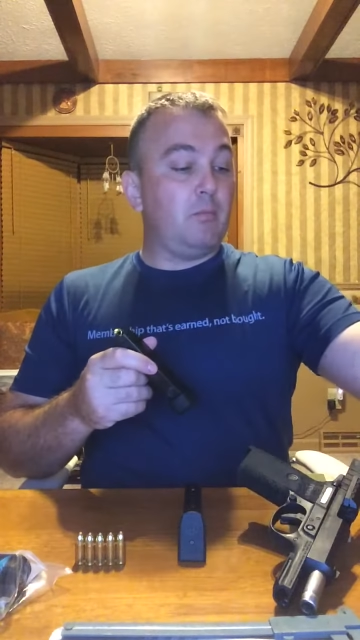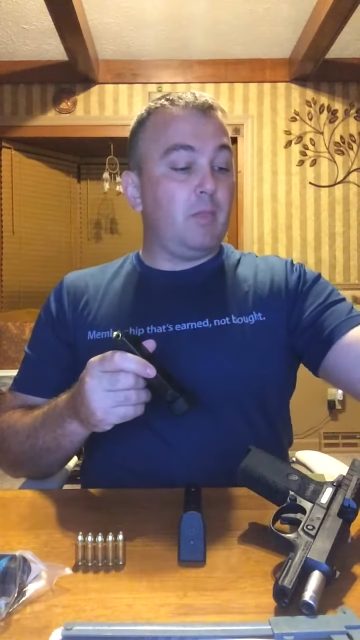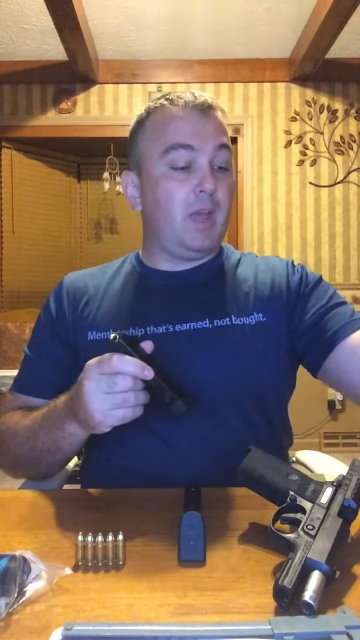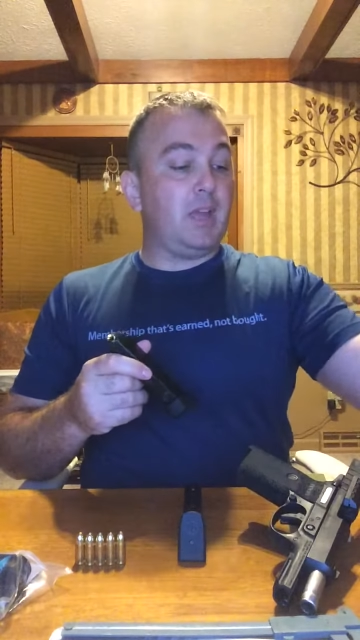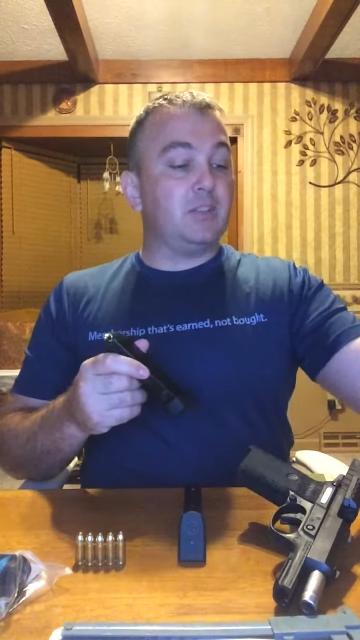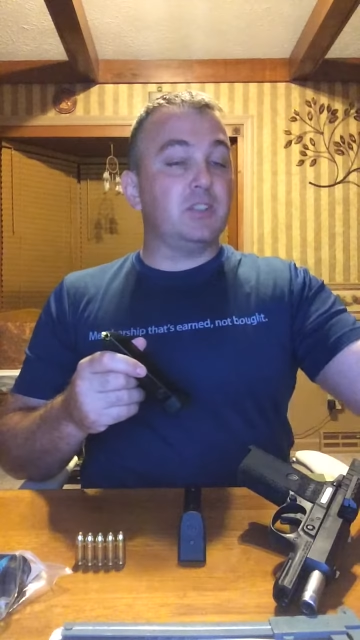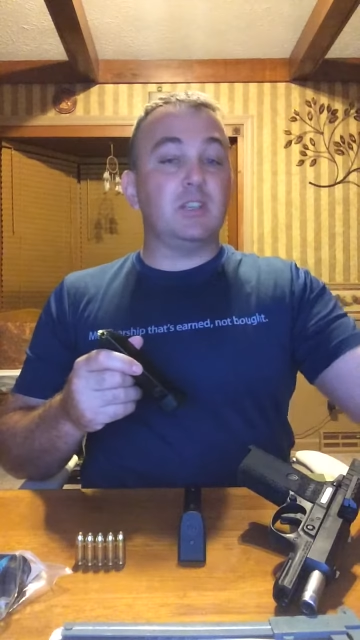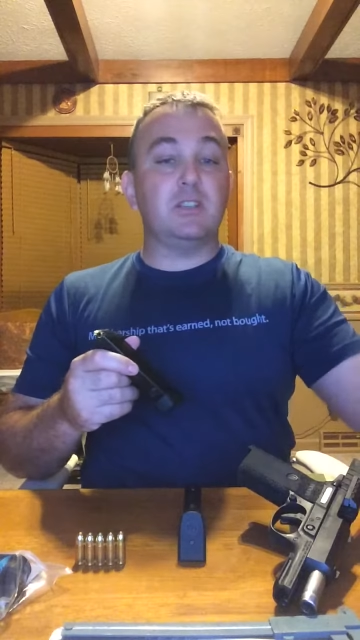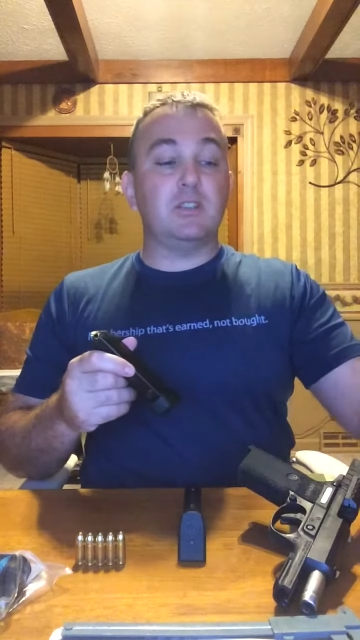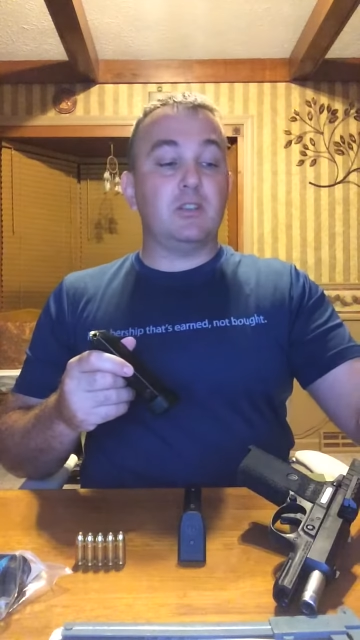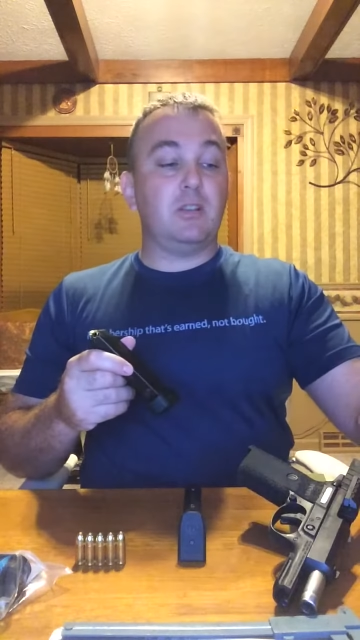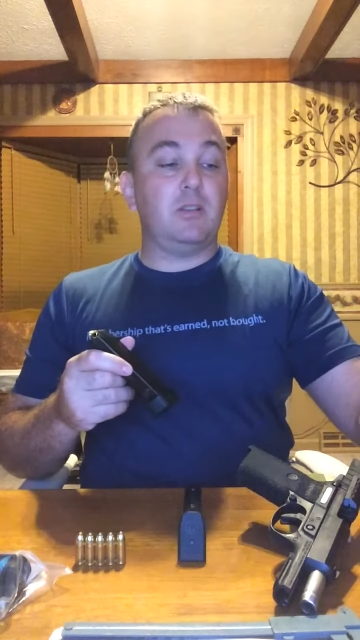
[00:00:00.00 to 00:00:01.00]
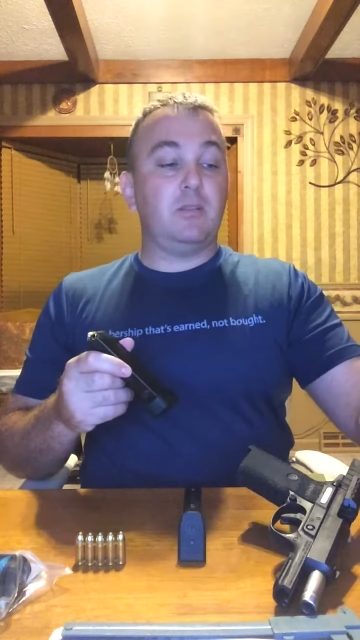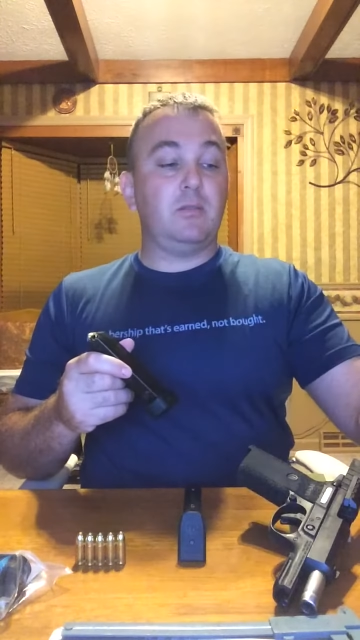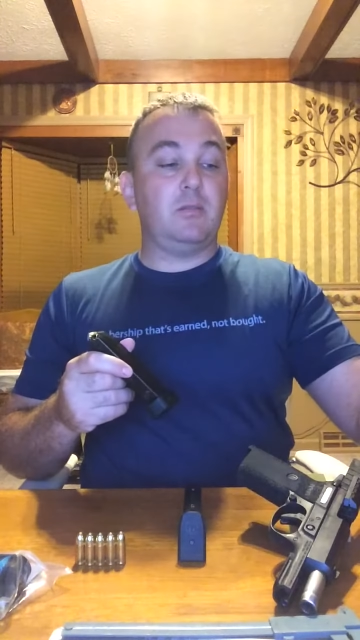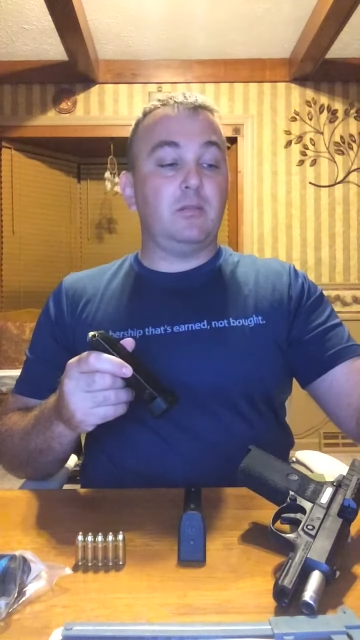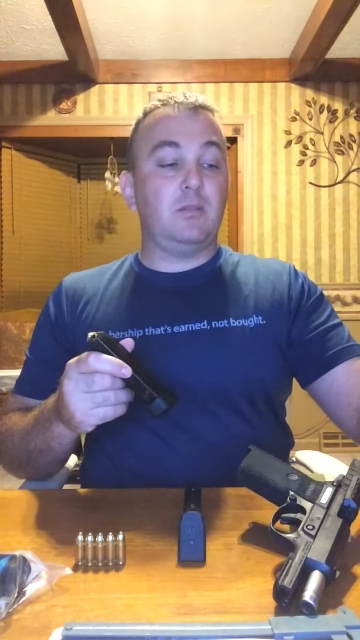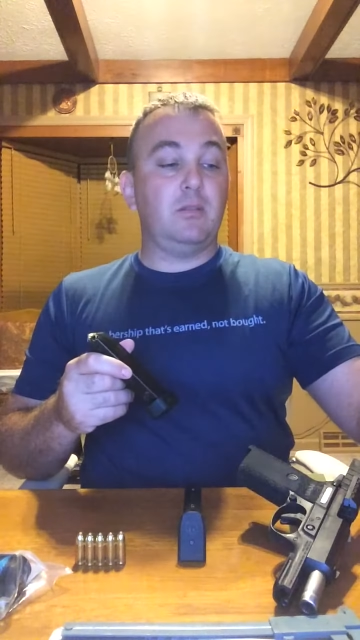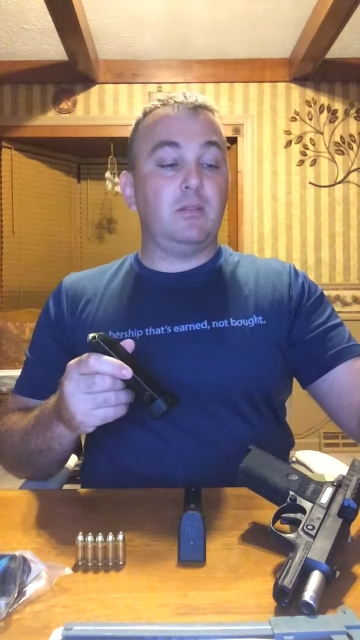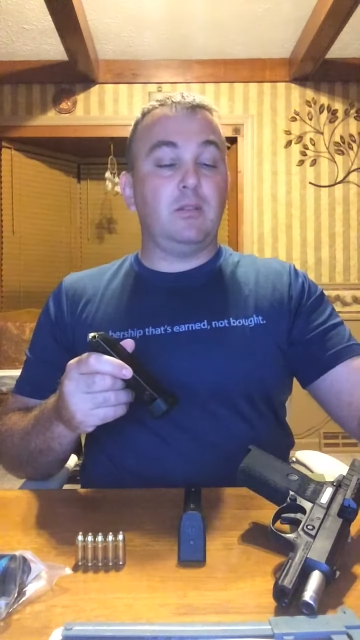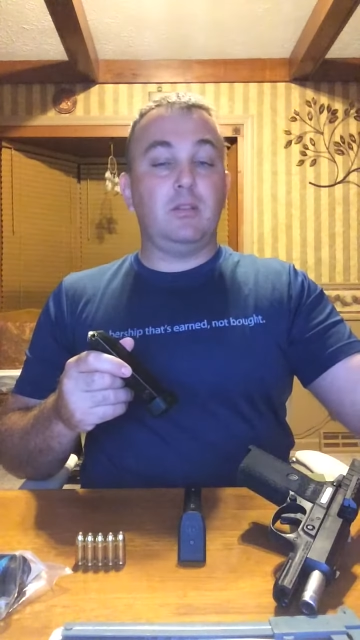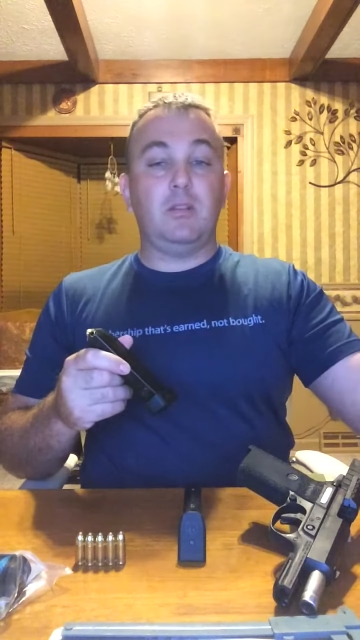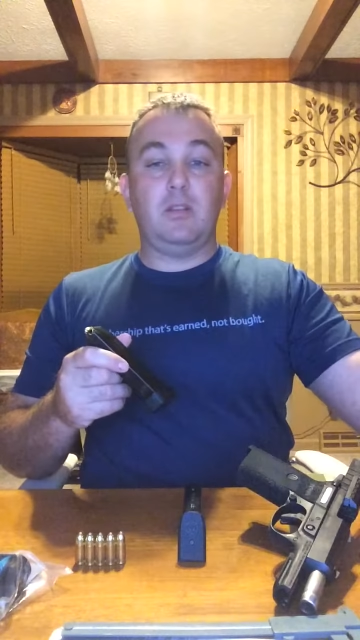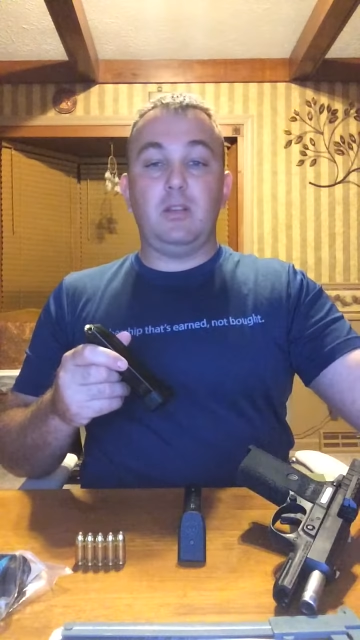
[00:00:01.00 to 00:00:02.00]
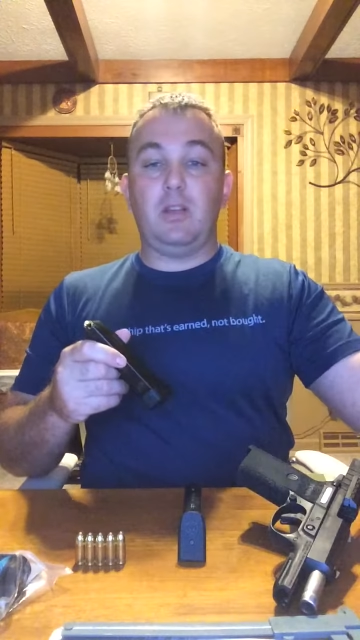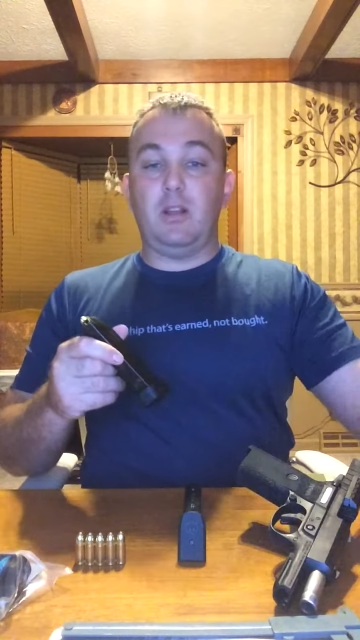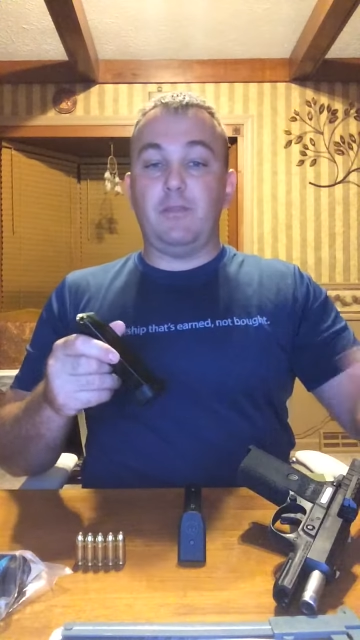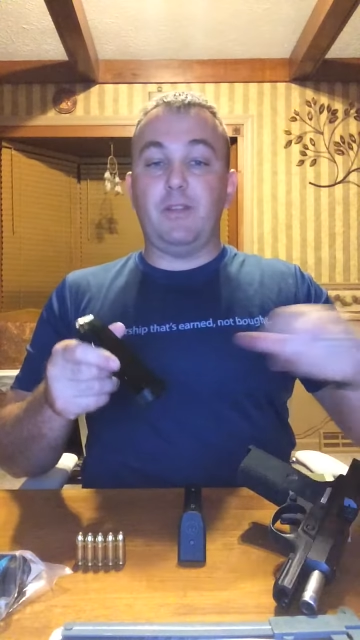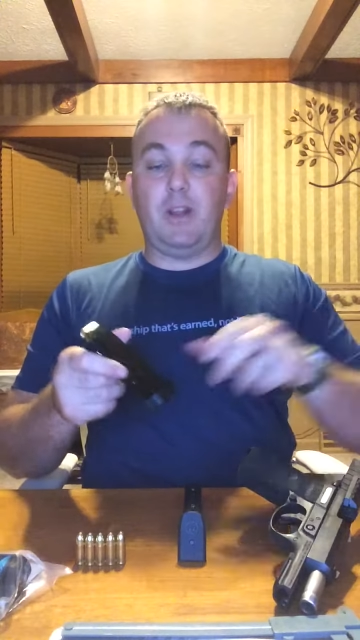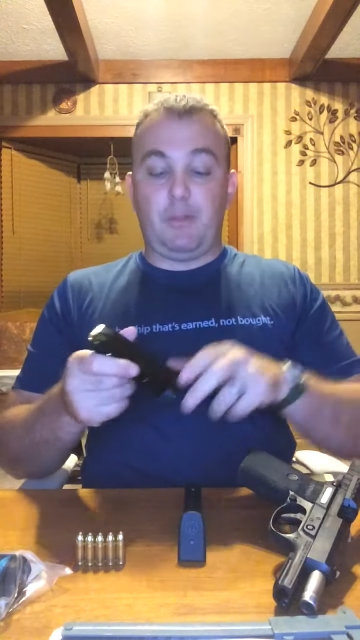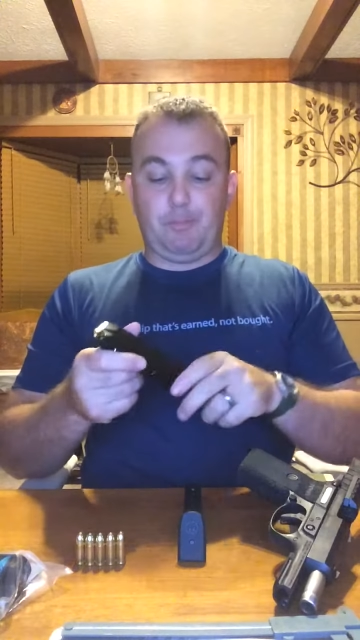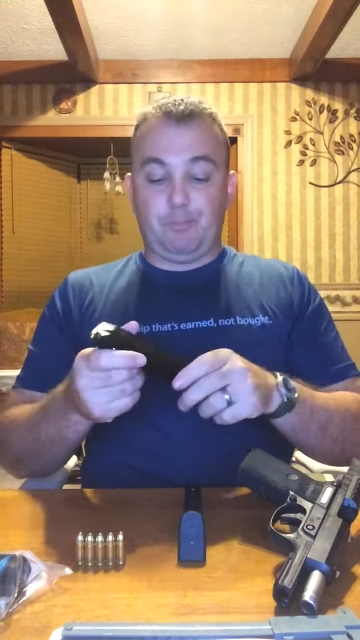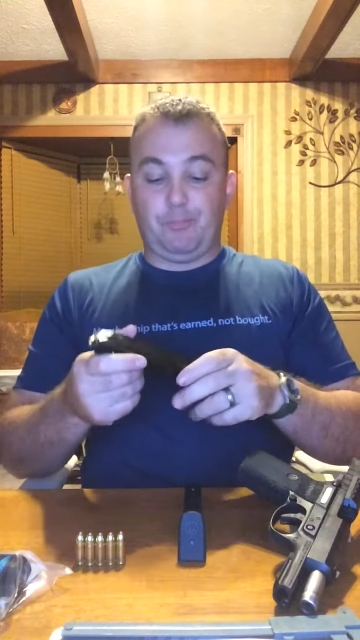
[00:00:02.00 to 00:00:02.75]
magazines it'll fit on.